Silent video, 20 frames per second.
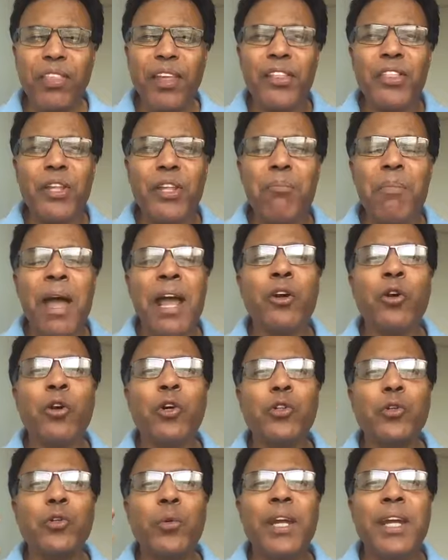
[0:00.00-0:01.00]
the
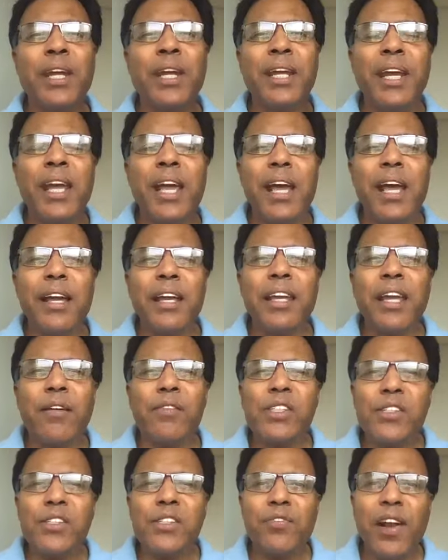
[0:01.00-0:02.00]
mango tree
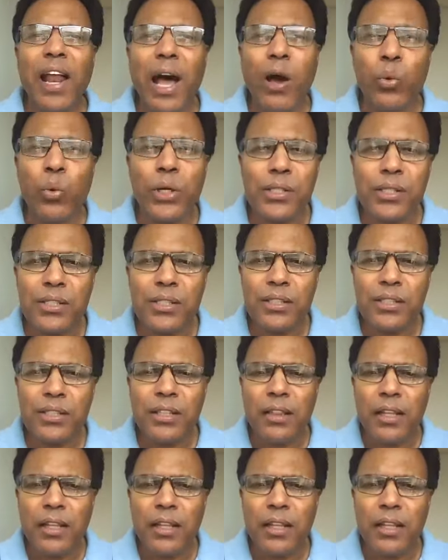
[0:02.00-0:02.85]
gives flowers.